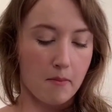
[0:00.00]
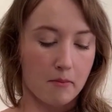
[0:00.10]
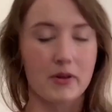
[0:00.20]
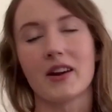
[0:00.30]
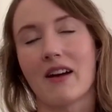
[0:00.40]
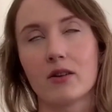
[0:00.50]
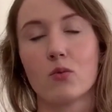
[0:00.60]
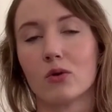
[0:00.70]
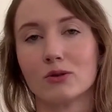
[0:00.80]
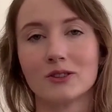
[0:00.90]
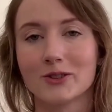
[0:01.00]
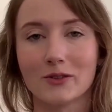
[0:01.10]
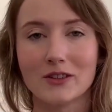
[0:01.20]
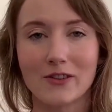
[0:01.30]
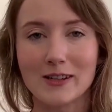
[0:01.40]
But then having wool sort of
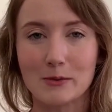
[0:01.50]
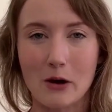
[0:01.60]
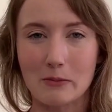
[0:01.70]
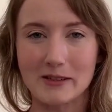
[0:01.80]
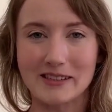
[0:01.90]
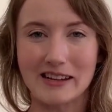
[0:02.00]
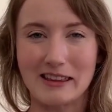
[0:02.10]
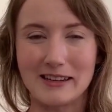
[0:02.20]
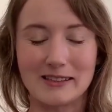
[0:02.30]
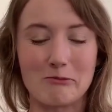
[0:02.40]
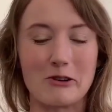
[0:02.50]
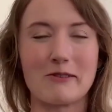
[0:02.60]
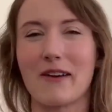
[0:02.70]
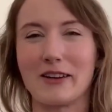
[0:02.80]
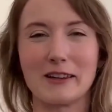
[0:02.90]
defeats the purpose, I think, somewhat of
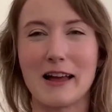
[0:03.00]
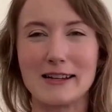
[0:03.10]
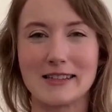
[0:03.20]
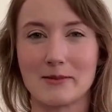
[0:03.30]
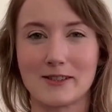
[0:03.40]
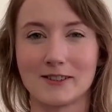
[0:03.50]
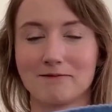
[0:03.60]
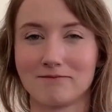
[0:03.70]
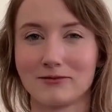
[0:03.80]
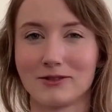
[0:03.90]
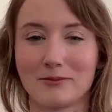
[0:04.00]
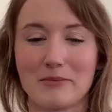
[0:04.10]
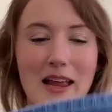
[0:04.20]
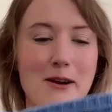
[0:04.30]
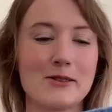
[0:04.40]
having a light summer
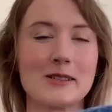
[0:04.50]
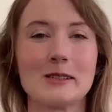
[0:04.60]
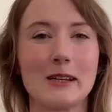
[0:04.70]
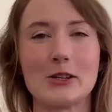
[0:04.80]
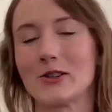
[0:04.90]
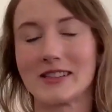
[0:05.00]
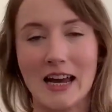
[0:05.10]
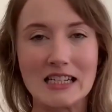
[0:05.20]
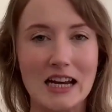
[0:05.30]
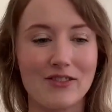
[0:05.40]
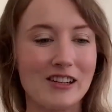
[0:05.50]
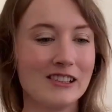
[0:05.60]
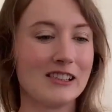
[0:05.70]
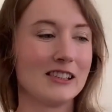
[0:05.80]
blouse, unless you're in Scandinavia.